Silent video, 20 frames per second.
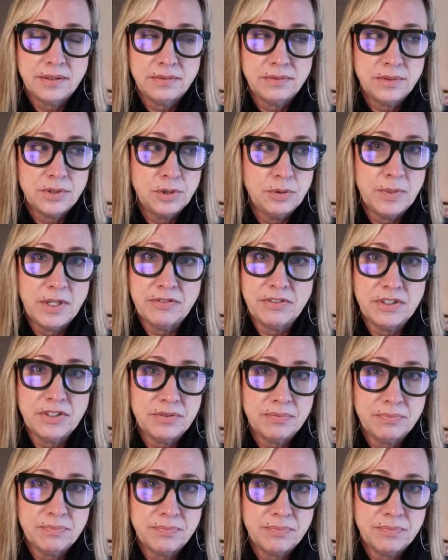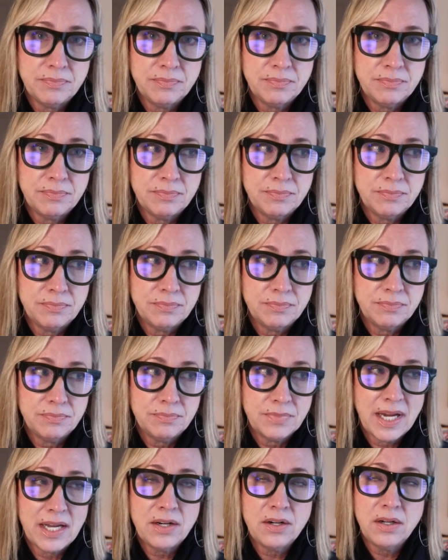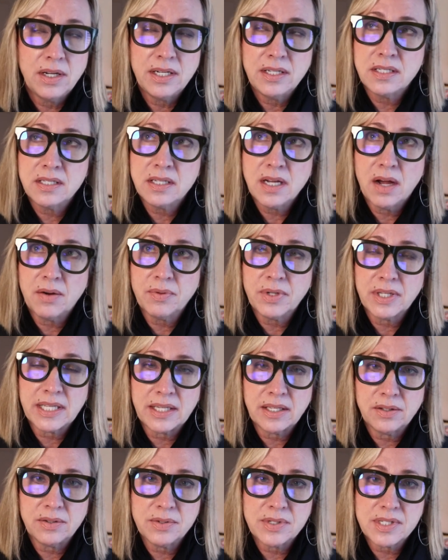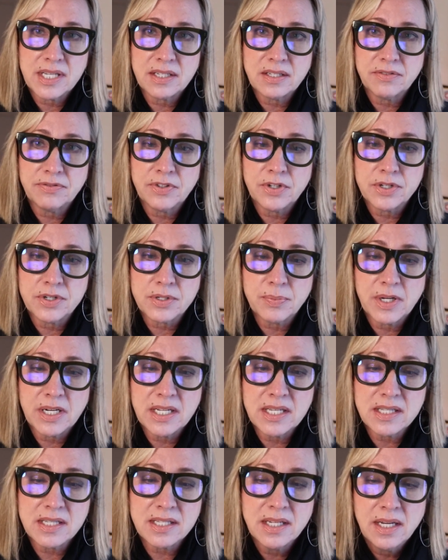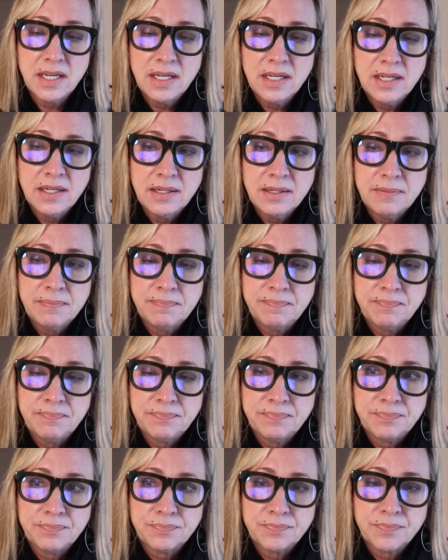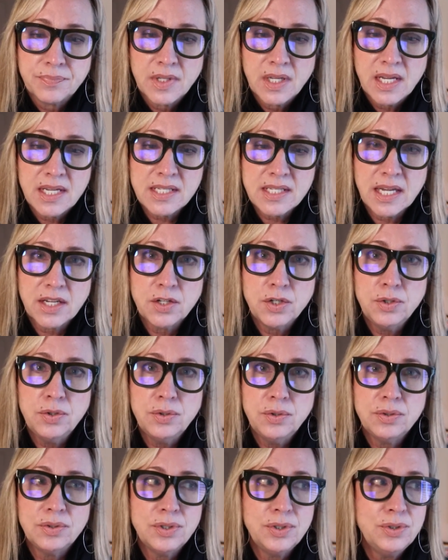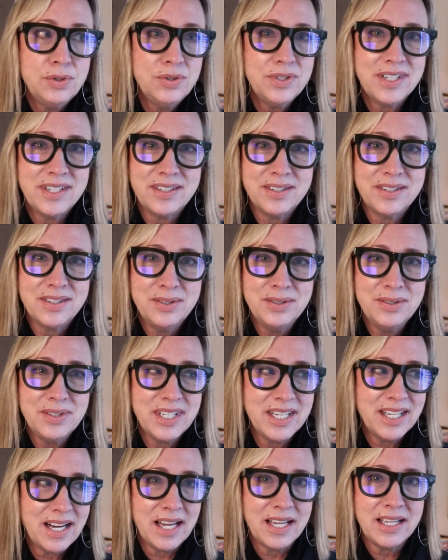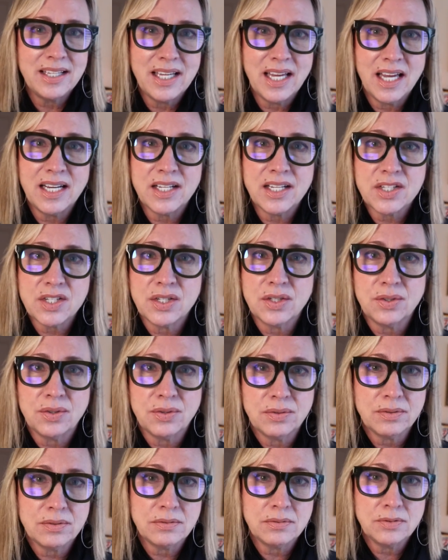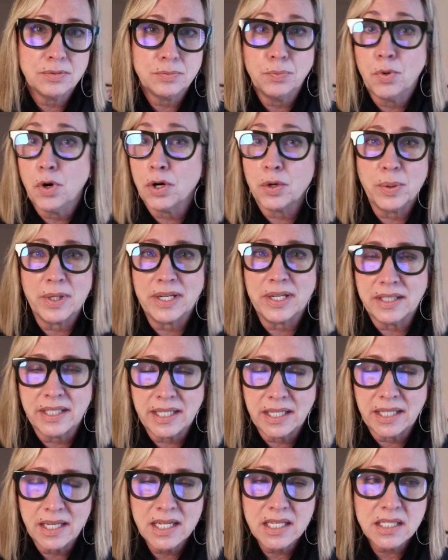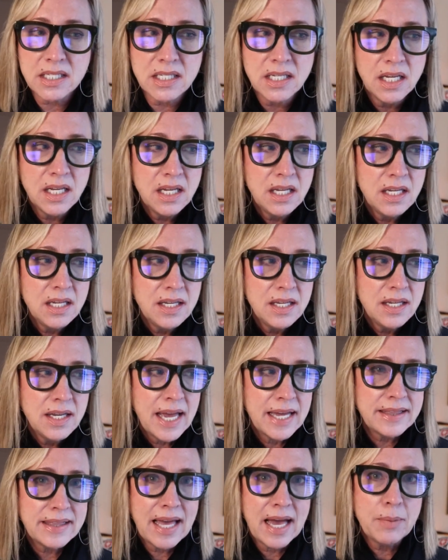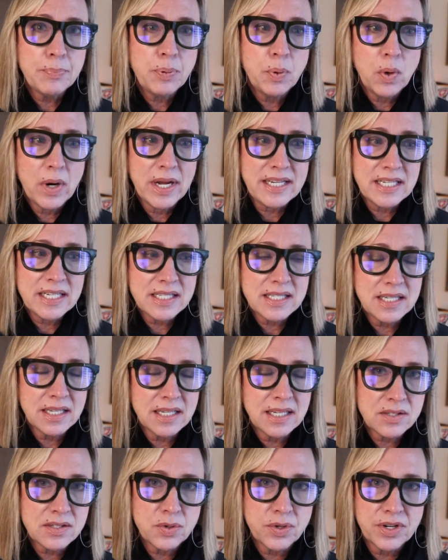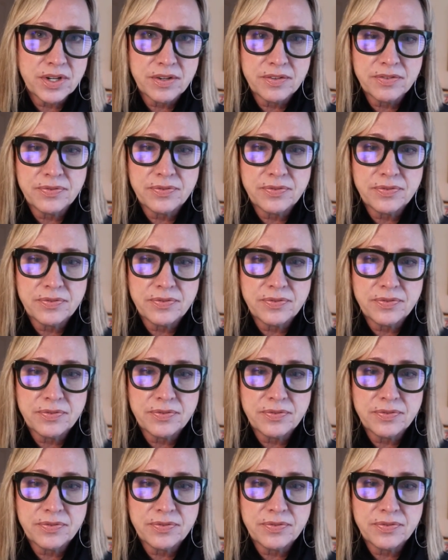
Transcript: whomever. I don't. It's not really who sent it first, but it's like who can I get it to more quickly? It's at that point, it's a sort of,